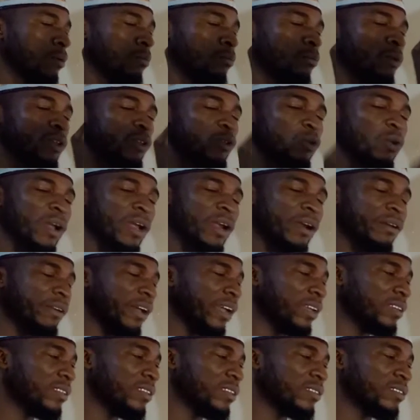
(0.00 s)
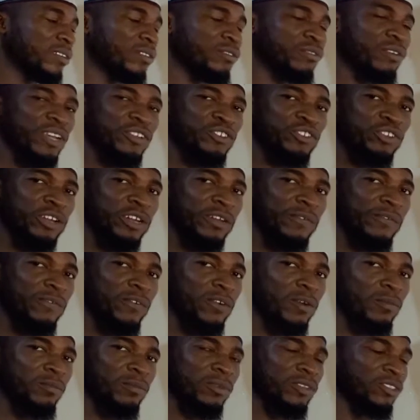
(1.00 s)
But you can write this in rational
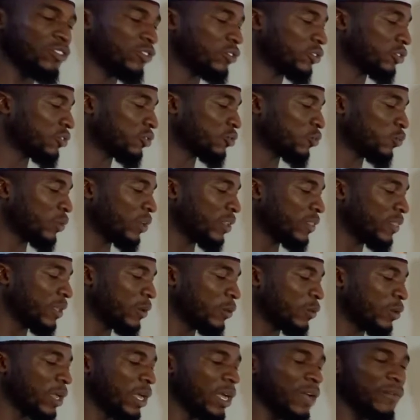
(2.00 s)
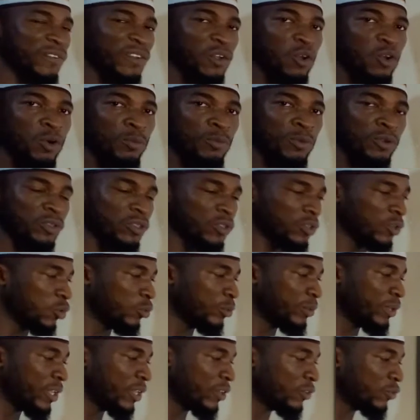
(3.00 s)
form in such a way they will have a common
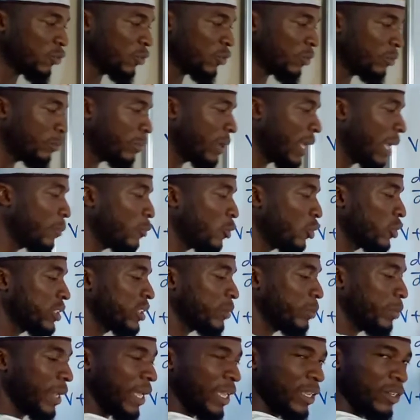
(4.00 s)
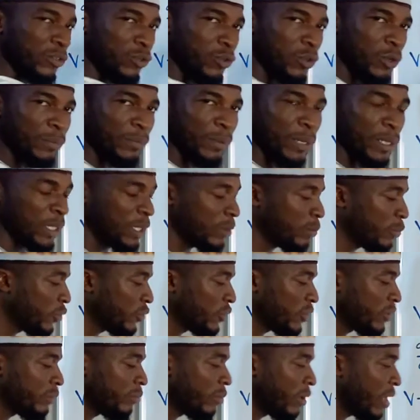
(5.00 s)
denominator by multiplying top and the
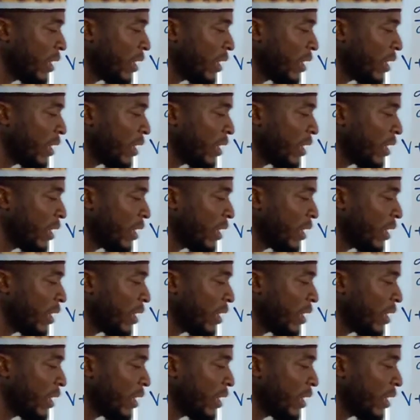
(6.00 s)
bottom